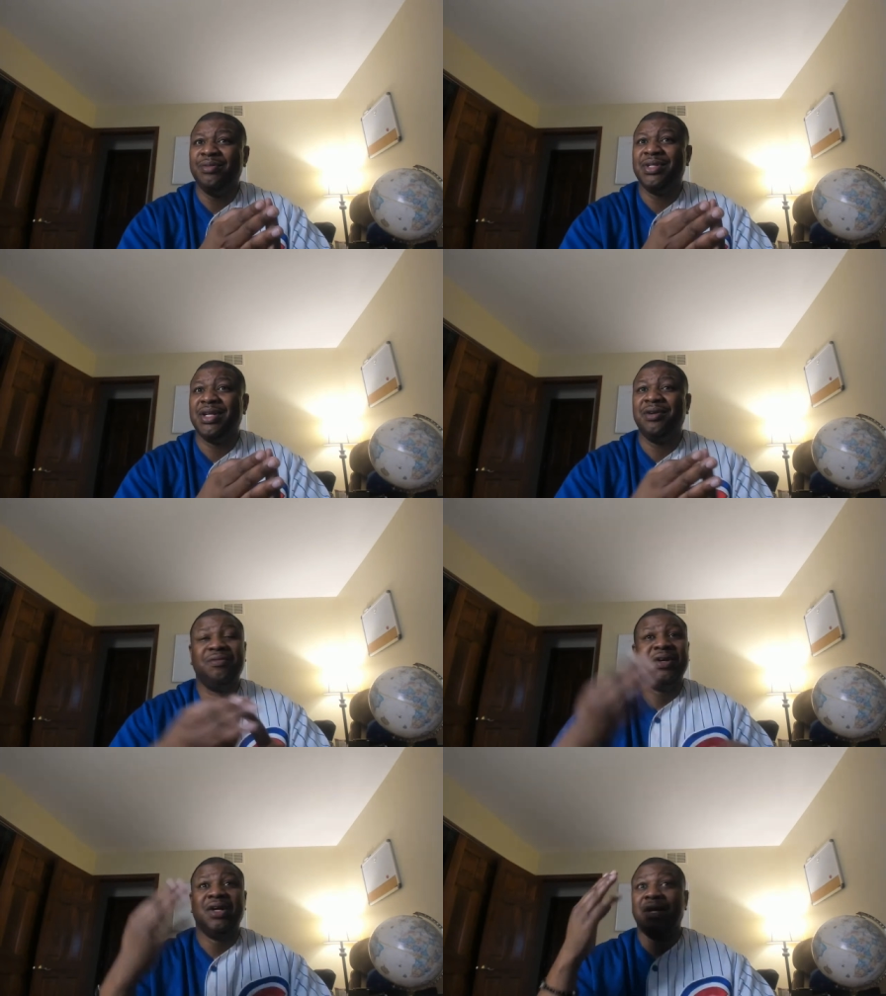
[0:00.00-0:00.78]

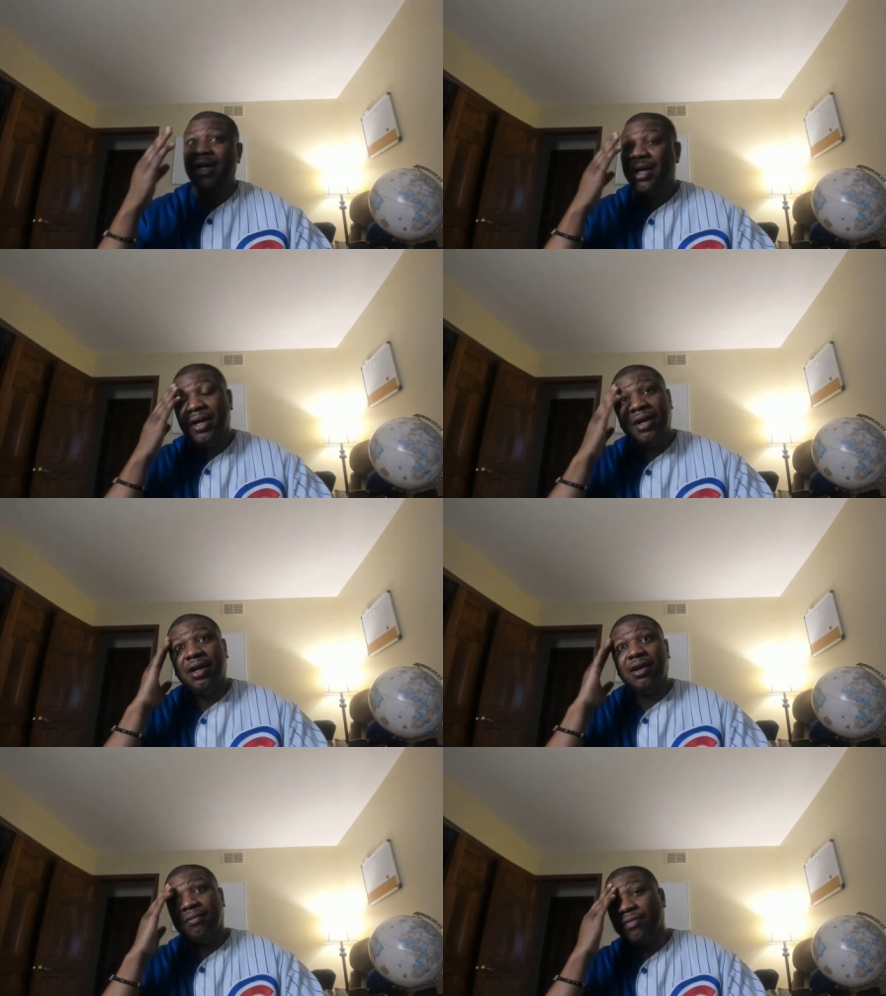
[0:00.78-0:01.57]
himself.
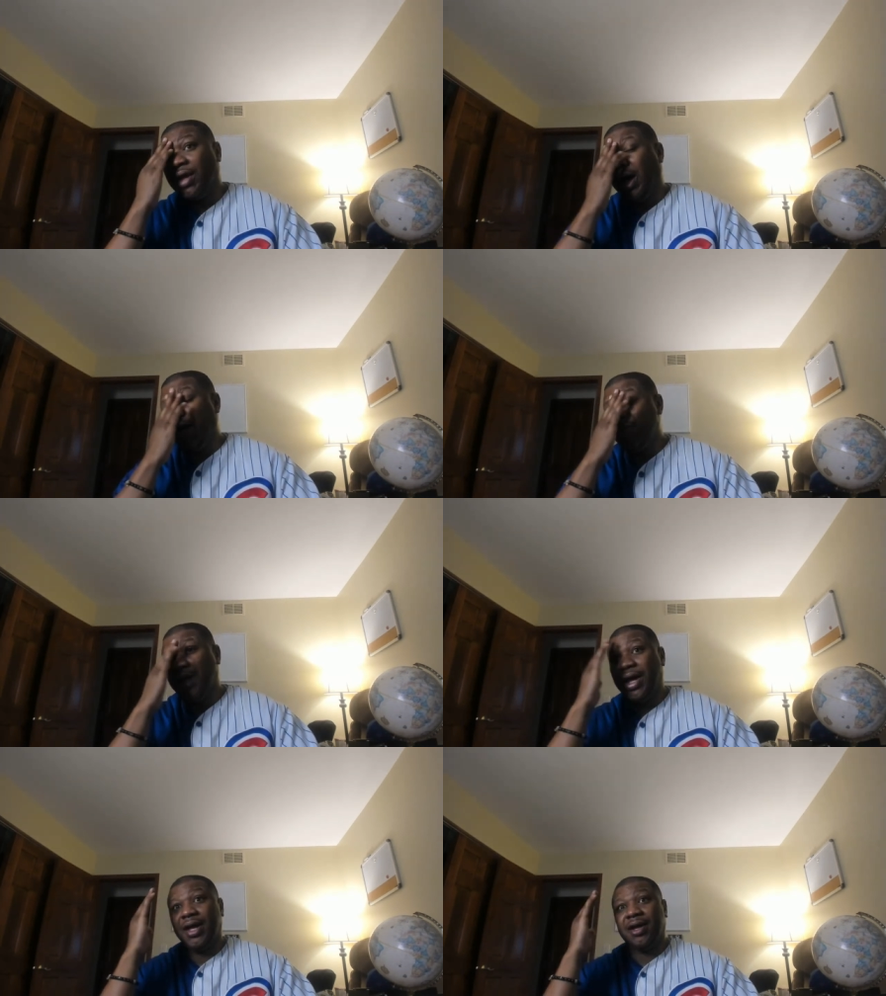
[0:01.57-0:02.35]
I'm
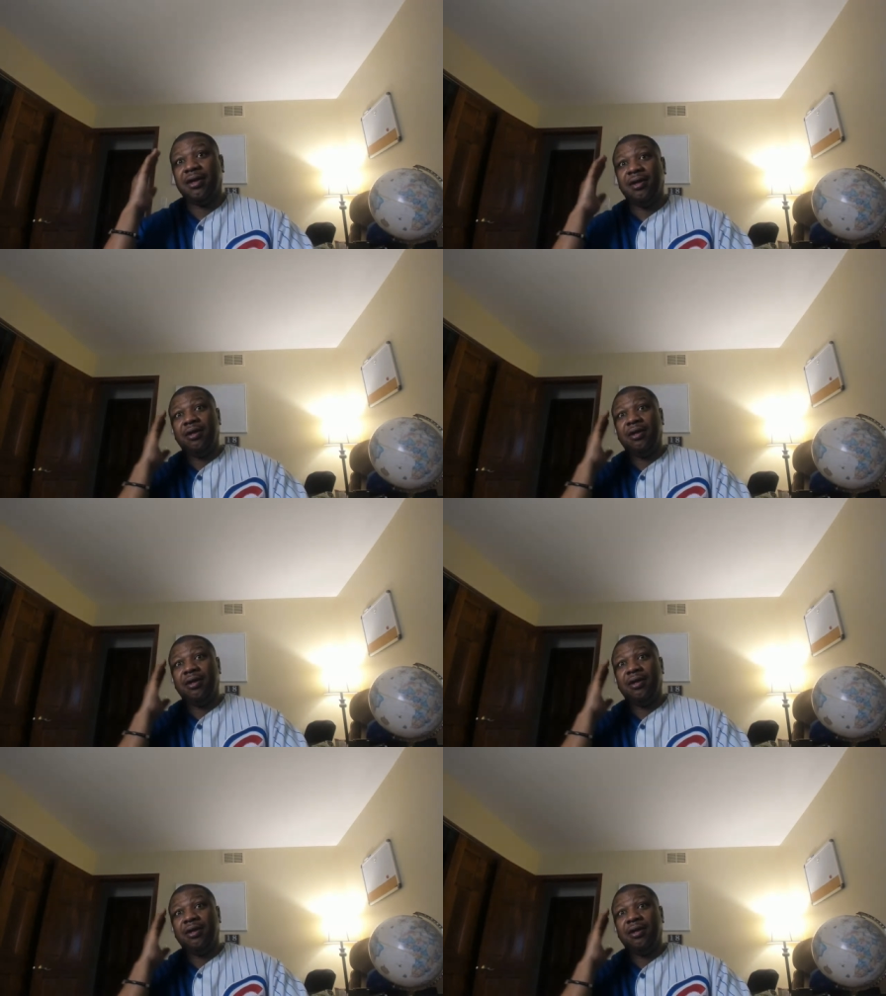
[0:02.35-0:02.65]
like,